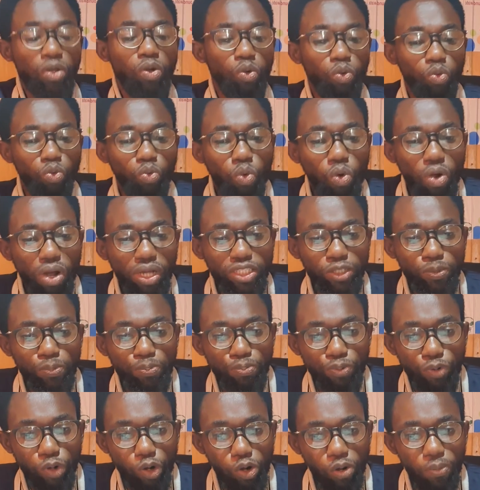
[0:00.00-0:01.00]
What
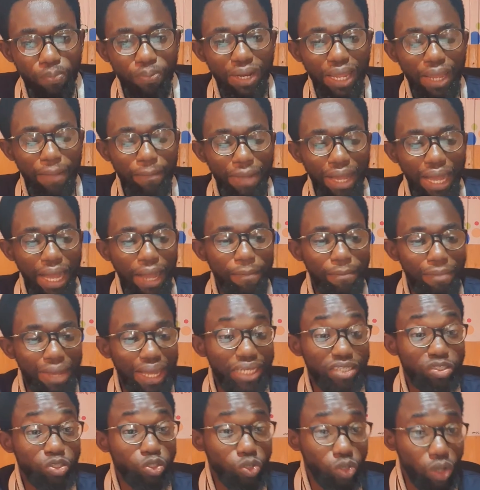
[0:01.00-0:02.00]
problem am
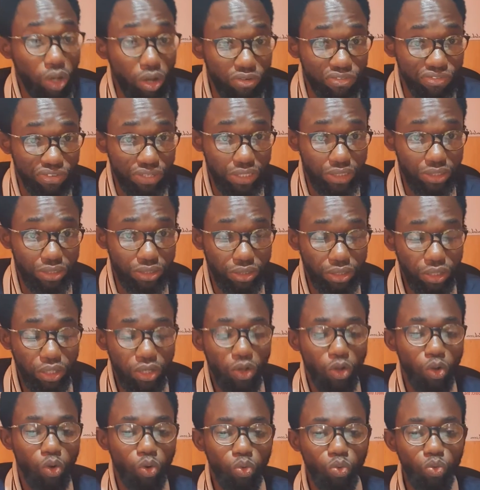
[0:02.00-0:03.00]
I solving?
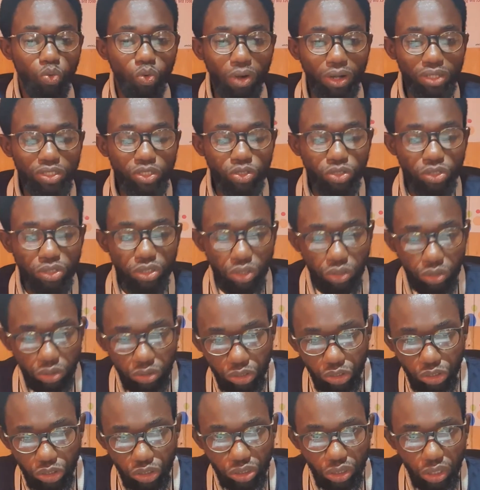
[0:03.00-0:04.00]
What
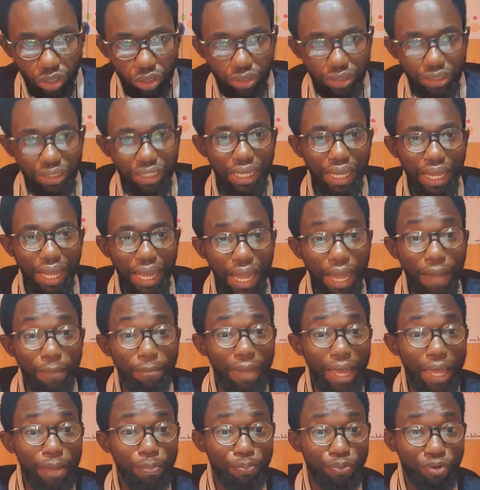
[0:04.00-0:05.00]
solution am
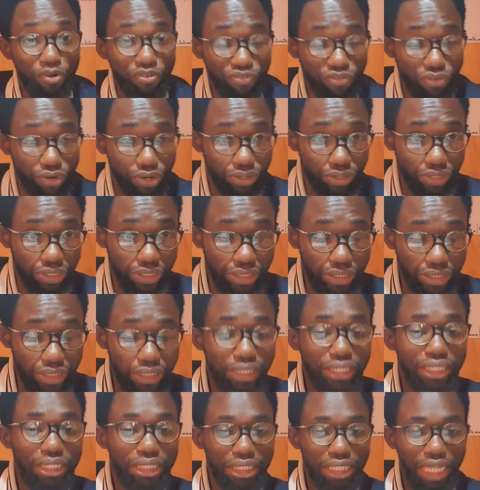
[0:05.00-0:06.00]
I preferring?
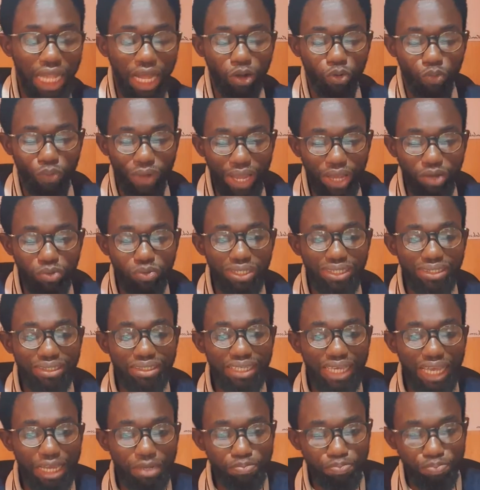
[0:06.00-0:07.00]
Now, when we
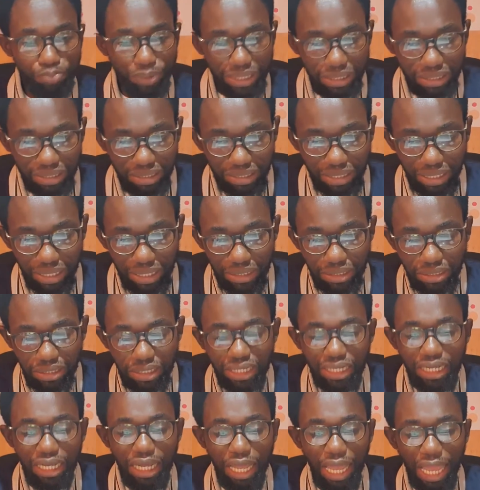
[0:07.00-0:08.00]
say business,
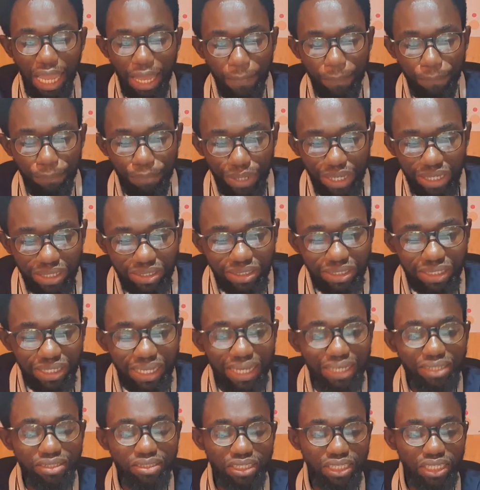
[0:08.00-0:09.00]
a
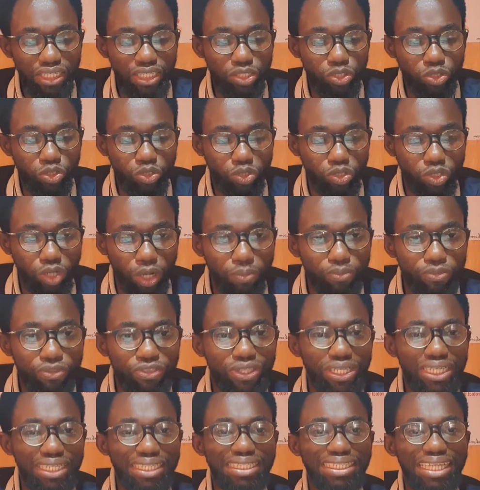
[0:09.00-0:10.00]
business is
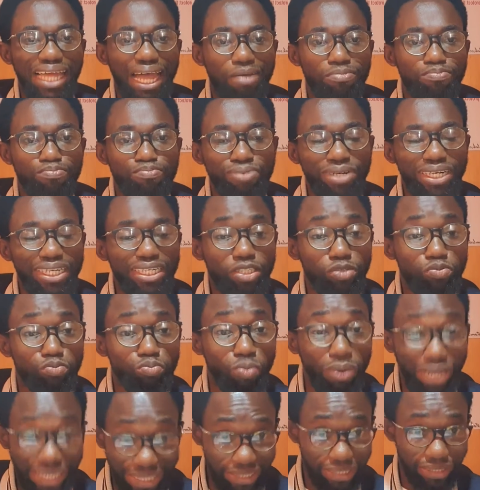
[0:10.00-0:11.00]
something that brings
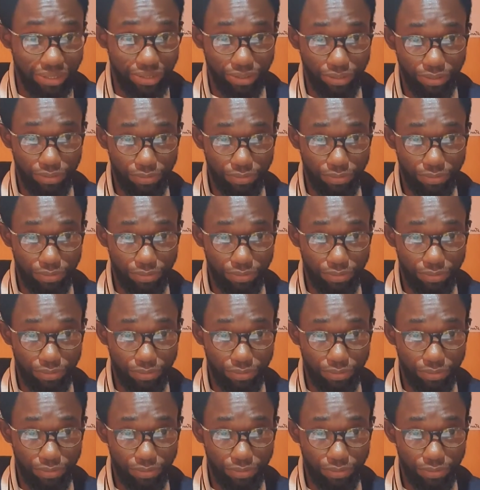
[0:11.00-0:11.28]
money.